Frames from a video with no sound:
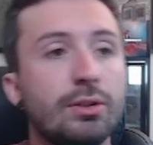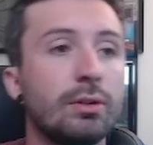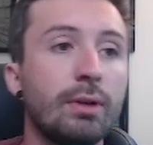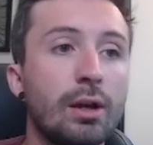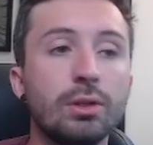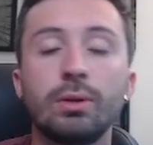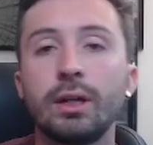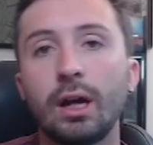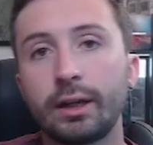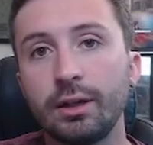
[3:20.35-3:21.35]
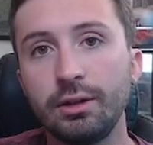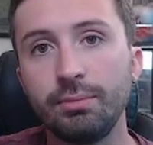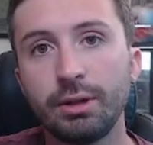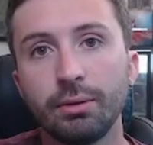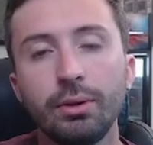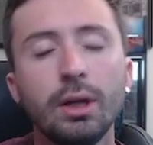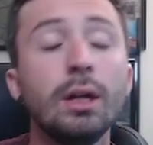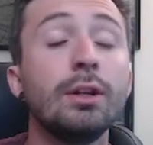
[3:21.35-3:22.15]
so now you cannot get Nibiru.